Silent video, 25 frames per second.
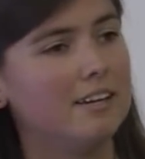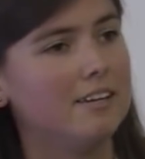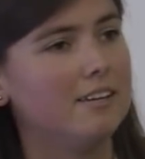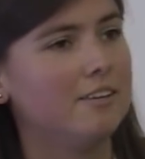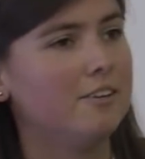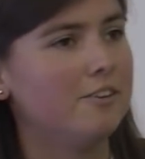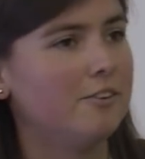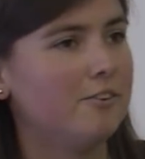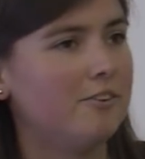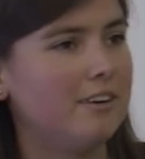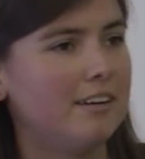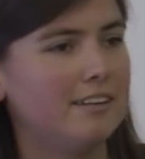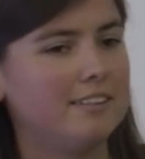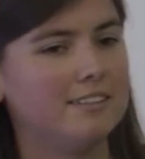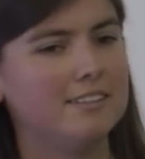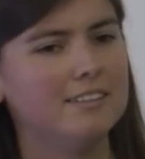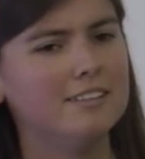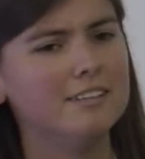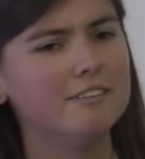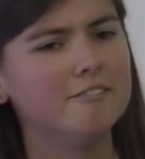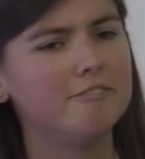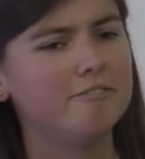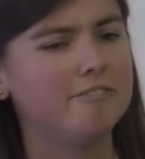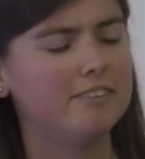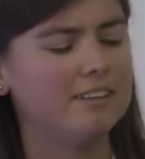you know, I
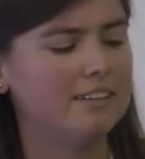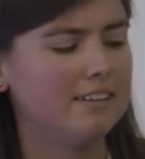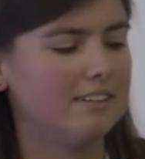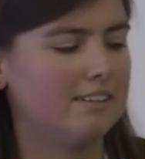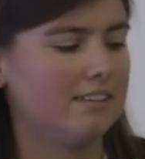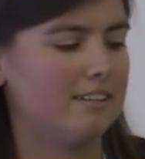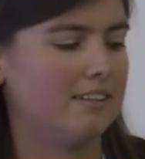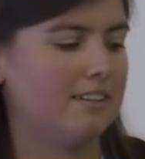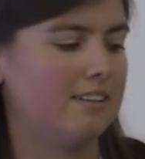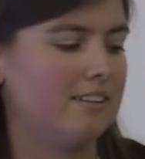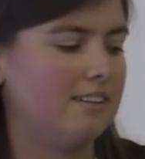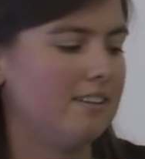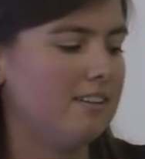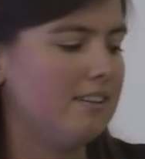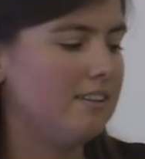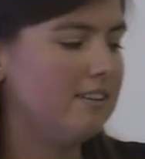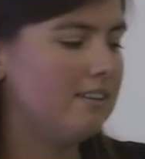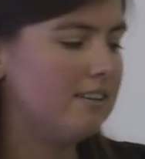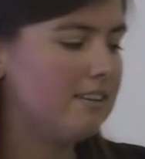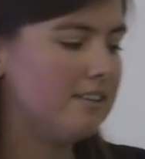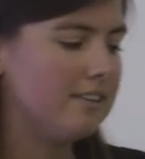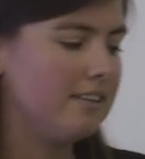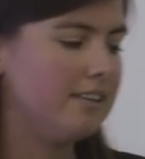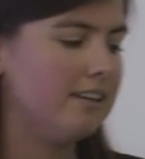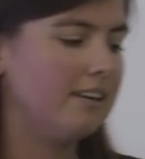didn't think that
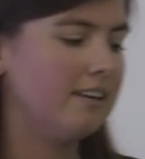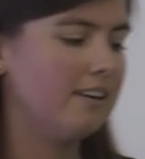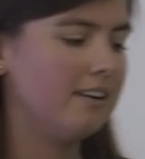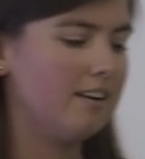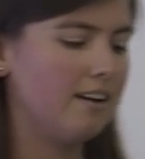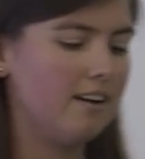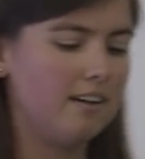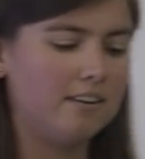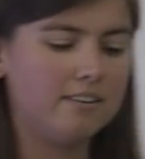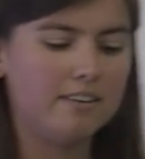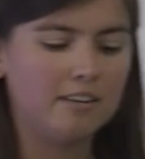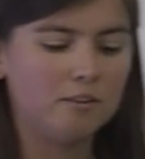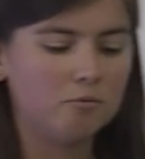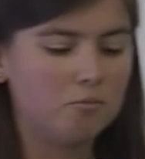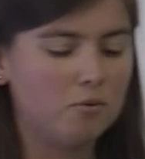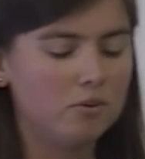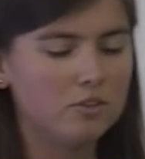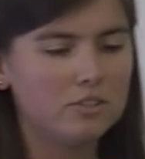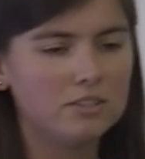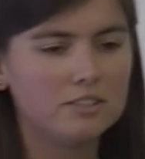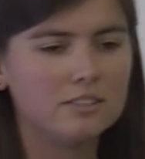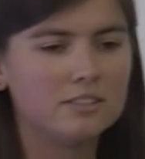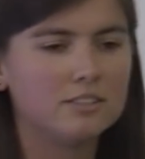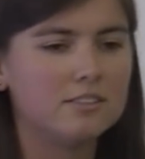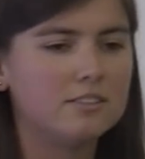learning, that
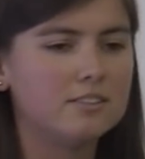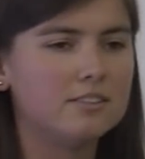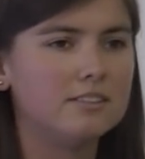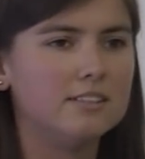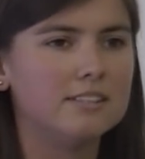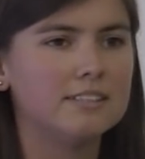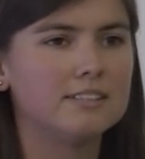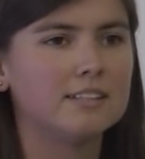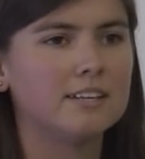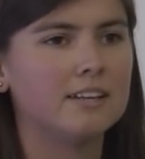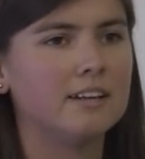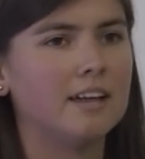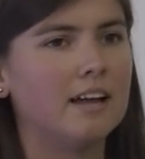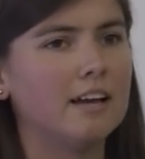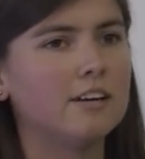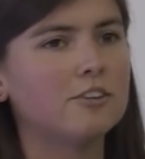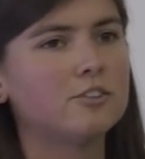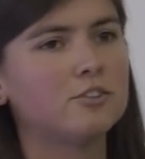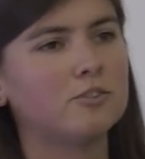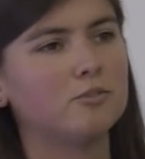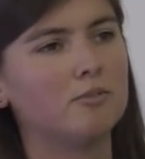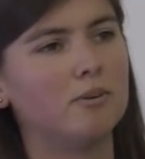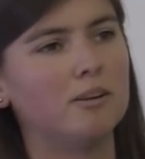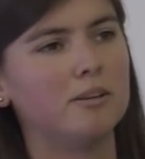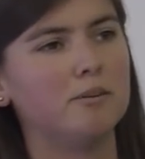watching series can
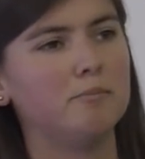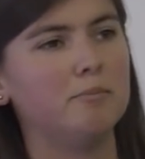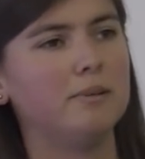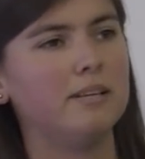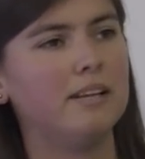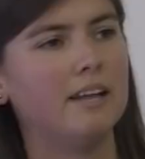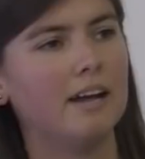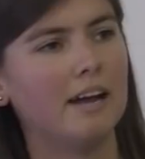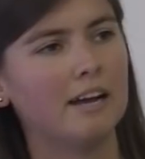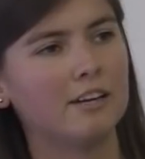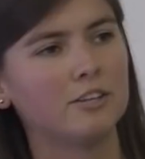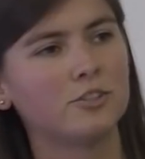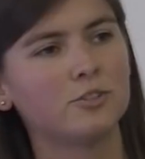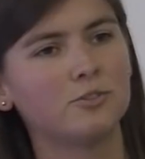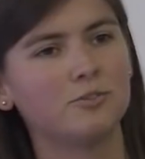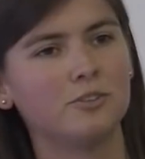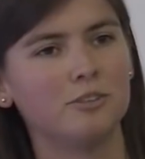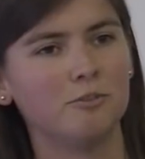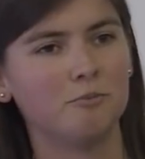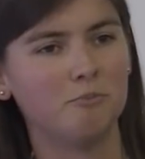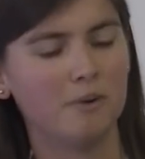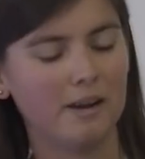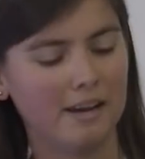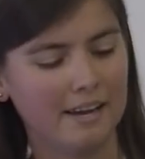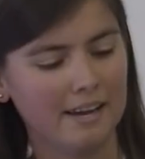actually be the
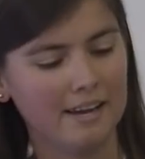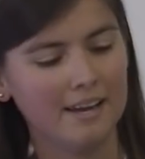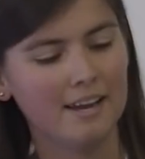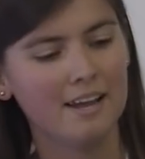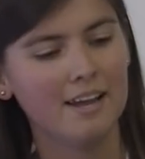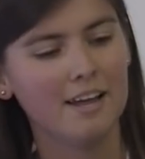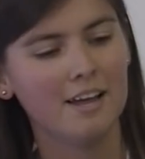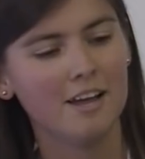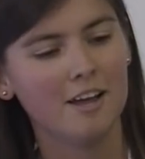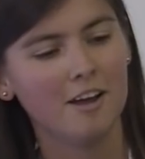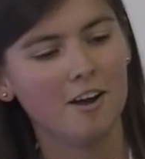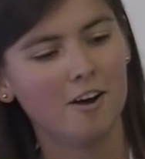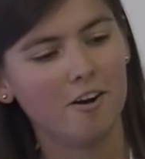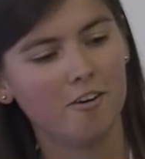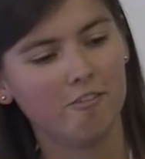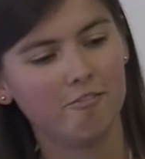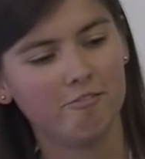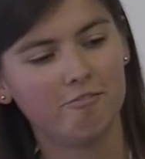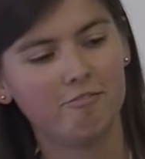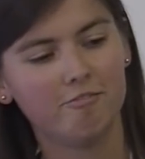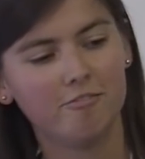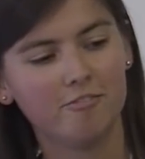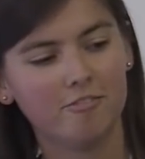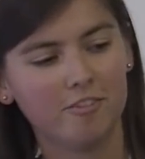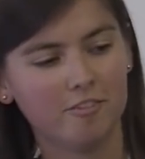actual way
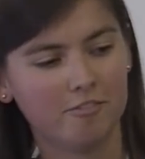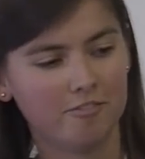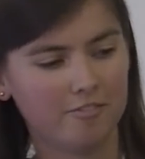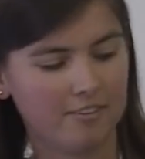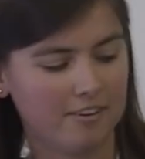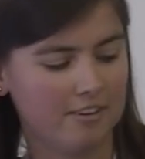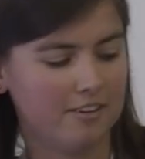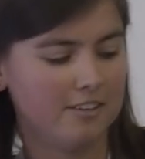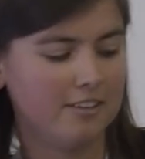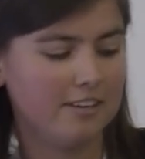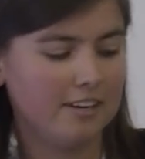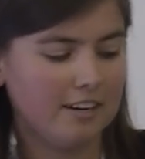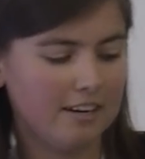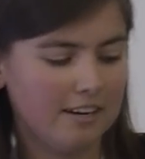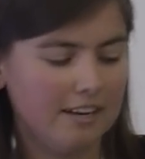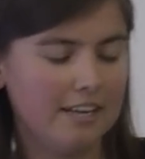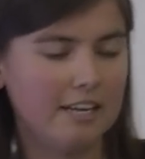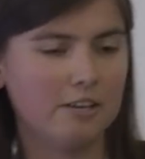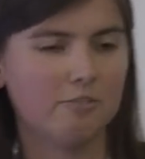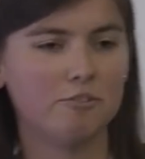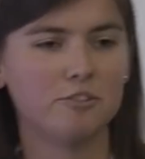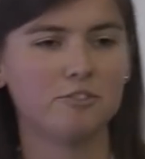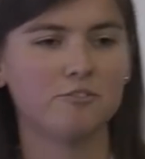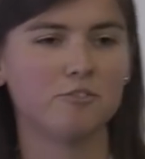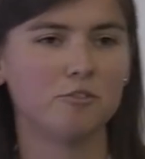of learning a
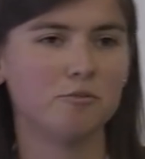language.